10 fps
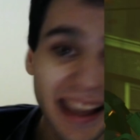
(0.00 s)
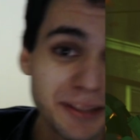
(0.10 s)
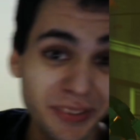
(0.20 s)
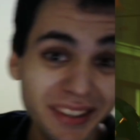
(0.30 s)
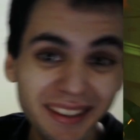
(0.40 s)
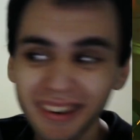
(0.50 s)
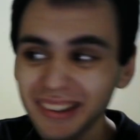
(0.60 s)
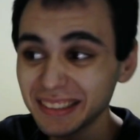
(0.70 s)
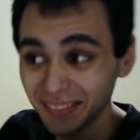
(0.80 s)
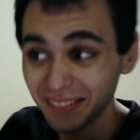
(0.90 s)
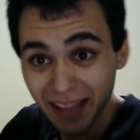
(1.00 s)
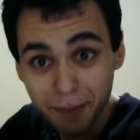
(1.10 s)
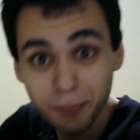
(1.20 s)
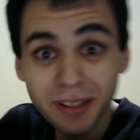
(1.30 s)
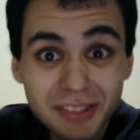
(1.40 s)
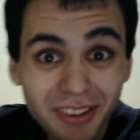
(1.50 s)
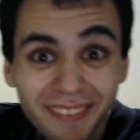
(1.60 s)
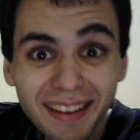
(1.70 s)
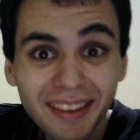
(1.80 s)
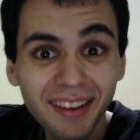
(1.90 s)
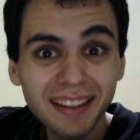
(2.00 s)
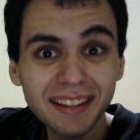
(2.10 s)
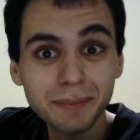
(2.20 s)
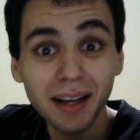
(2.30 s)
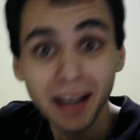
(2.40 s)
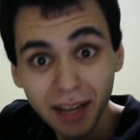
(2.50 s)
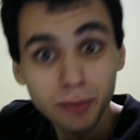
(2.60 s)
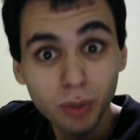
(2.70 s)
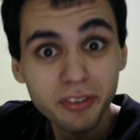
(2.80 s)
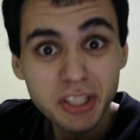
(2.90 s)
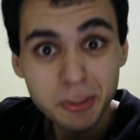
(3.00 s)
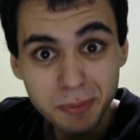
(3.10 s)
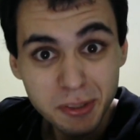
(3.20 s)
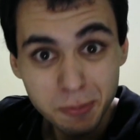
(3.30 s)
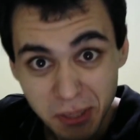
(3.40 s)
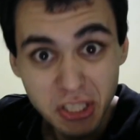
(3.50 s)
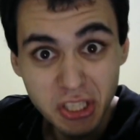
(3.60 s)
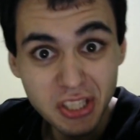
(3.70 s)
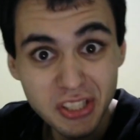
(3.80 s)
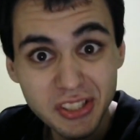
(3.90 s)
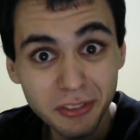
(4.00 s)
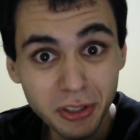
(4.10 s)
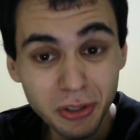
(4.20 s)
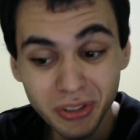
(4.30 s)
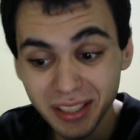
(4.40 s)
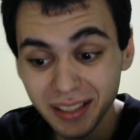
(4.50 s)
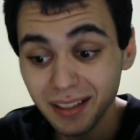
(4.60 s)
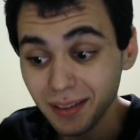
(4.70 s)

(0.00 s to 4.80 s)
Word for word: as Breen calls them. Yeah, Breen's already calling them unworthy species of the Union.